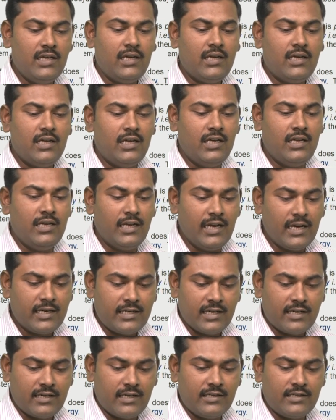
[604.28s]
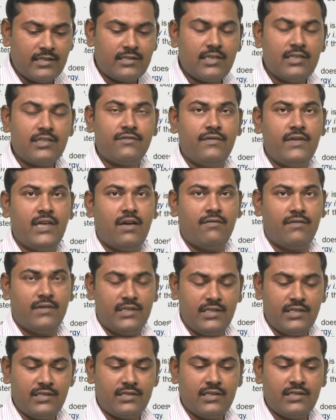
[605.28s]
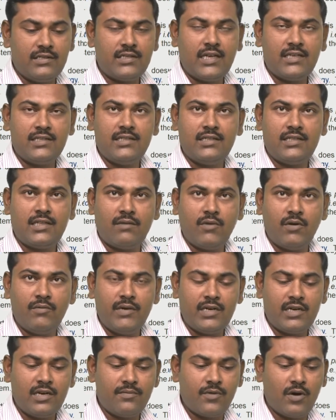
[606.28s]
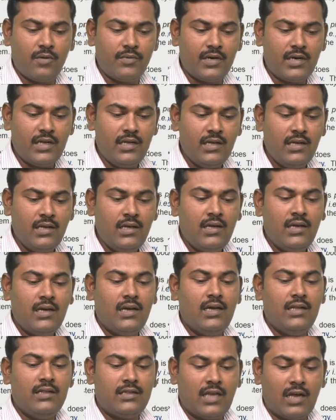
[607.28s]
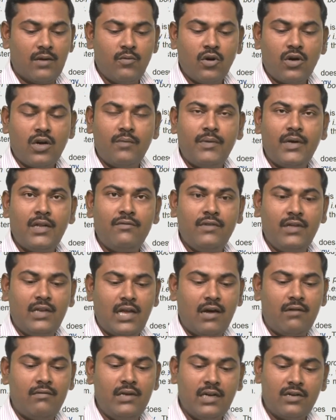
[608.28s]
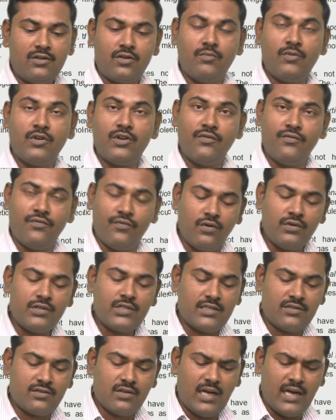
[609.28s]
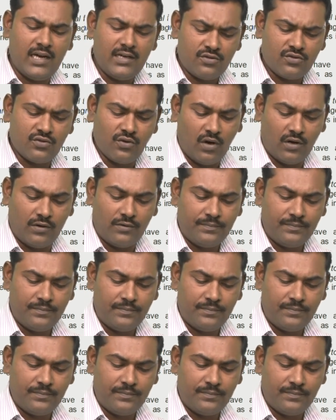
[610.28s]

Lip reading: in electric resistance we have resistance as the thermometric property, in thermocouple we will have electromotive force as, and so on.